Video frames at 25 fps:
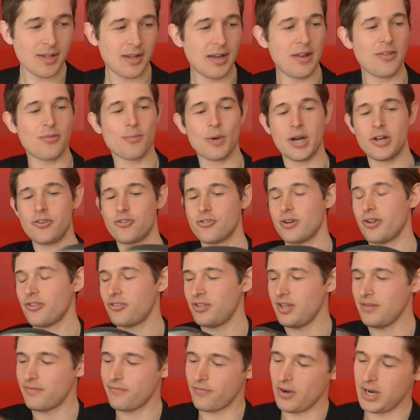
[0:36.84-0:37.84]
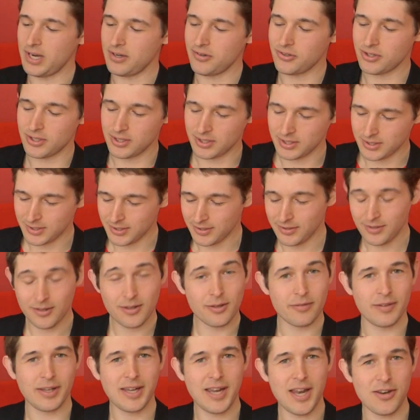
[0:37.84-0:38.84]
here's my trusty friend,
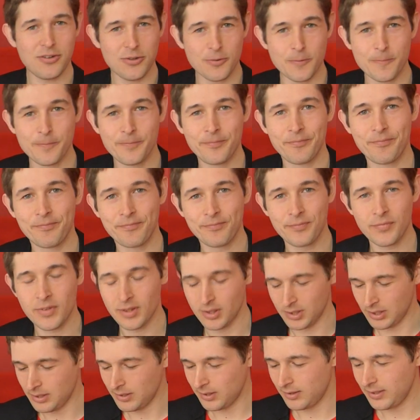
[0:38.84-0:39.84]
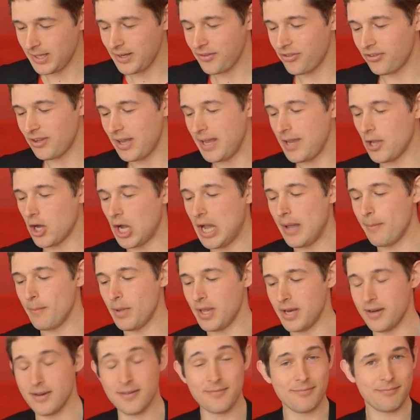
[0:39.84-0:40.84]
the kettle. Let's say I'm
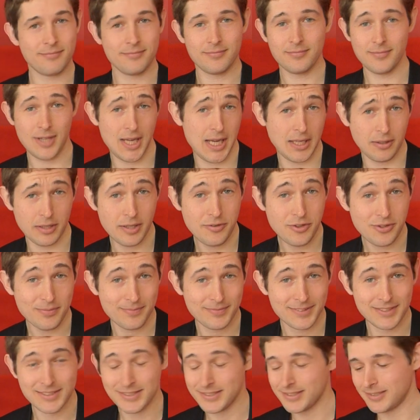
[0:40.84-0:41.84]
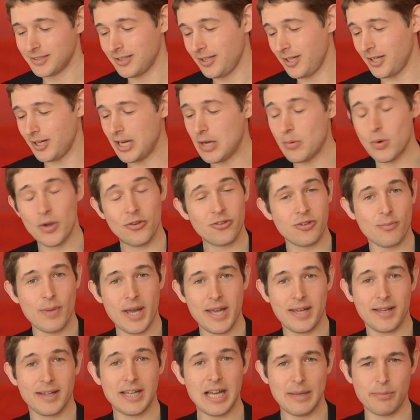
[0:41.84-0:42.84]
in England and I want to
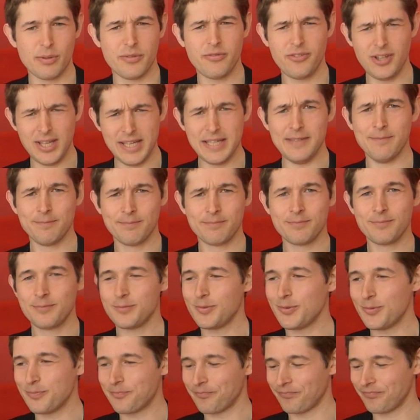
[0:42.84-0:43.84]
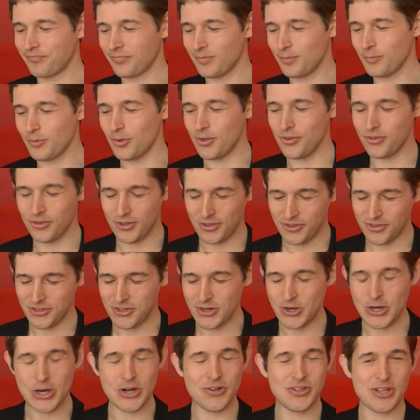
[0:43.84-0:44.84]
make a cup of tea, because
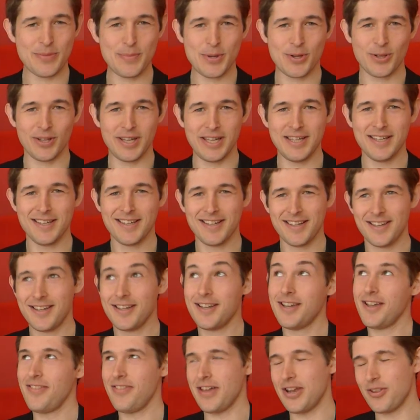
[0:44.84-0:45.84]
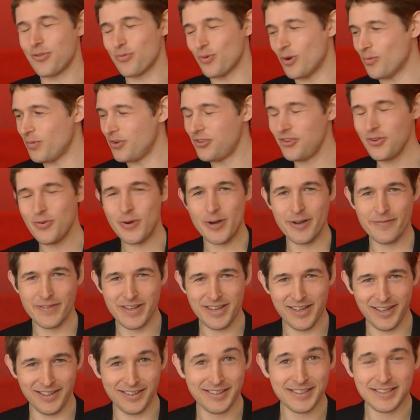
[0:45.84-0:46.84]
stereotypically, that's what we do over
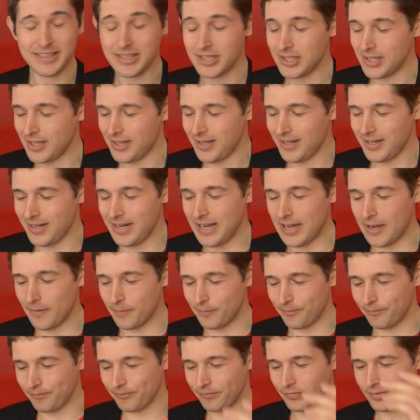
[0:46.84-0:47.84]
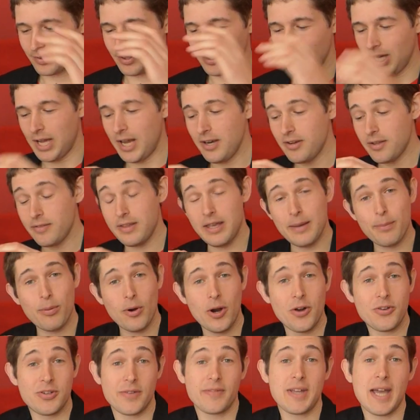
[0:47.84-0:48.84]
here. Now, under the
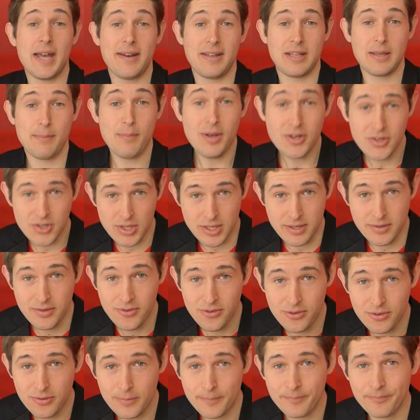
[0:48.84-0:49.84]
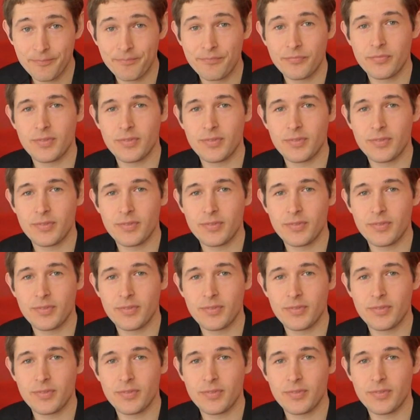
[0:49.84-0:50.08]
approach of cutting emissions,